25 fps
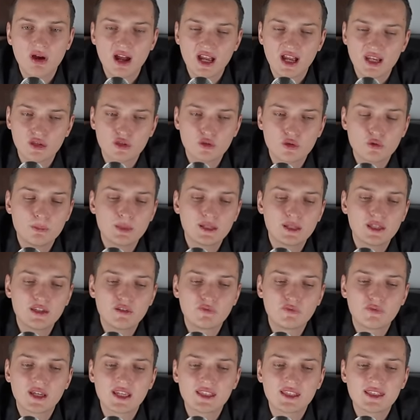I do
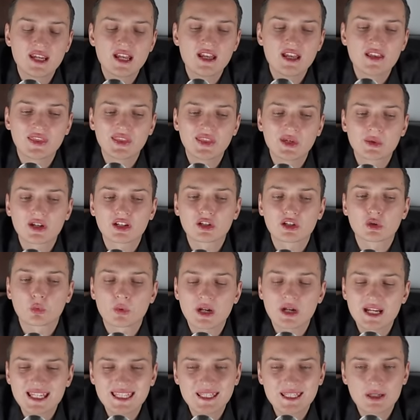believe that there are
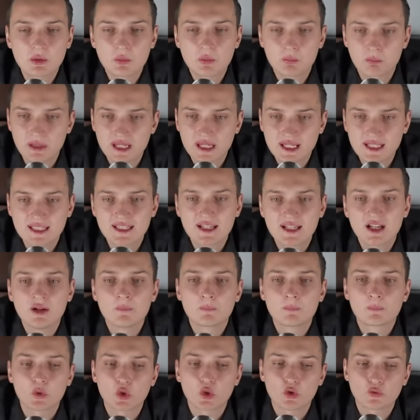greater peaks
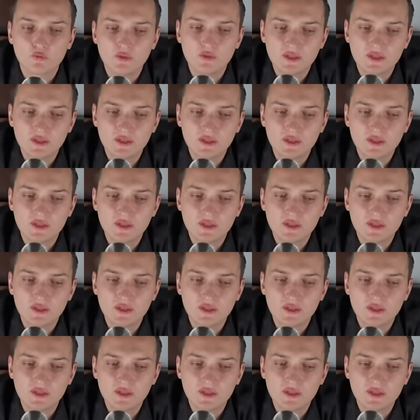of